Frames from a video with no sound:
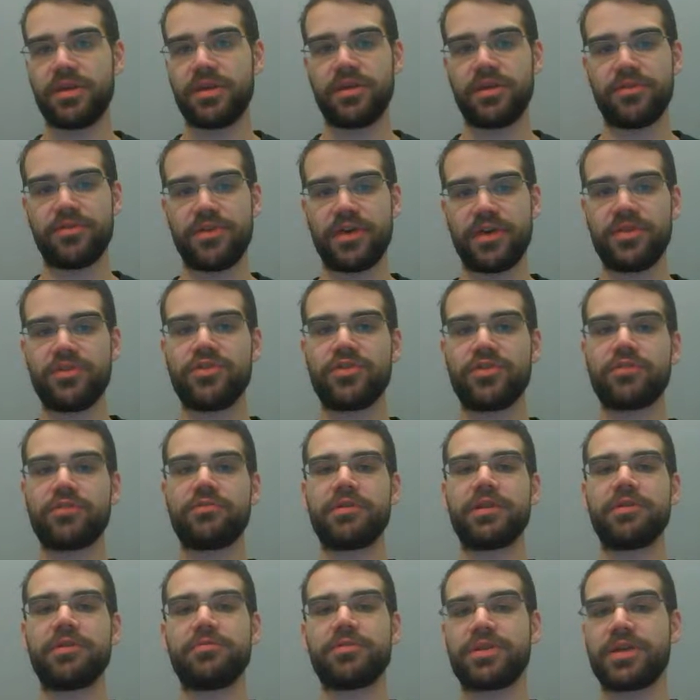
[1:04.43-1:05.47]
if a
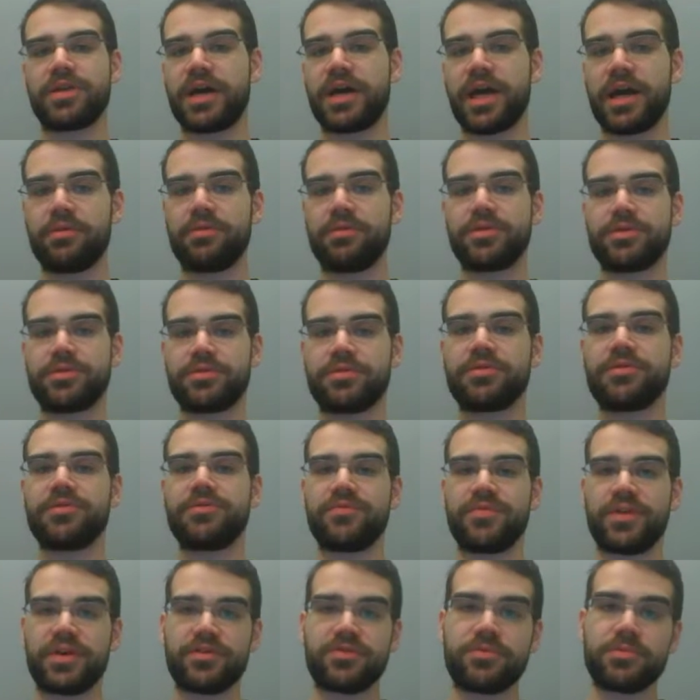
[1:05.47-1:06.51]
generator with a high return on
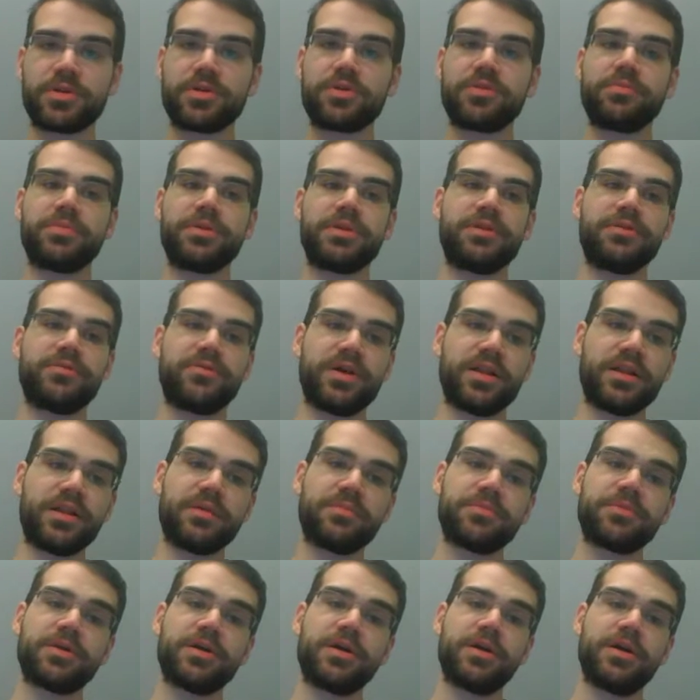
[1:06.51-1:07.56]
investment could be
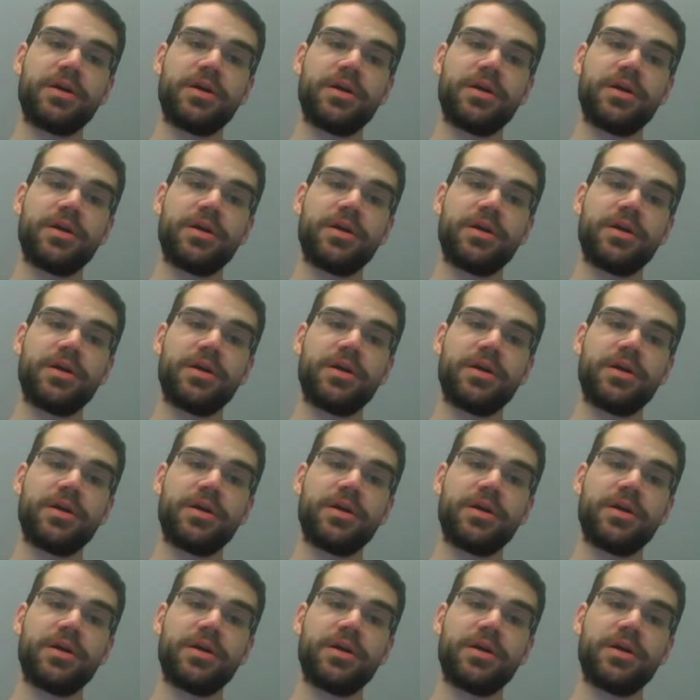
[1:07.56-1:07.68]
developed.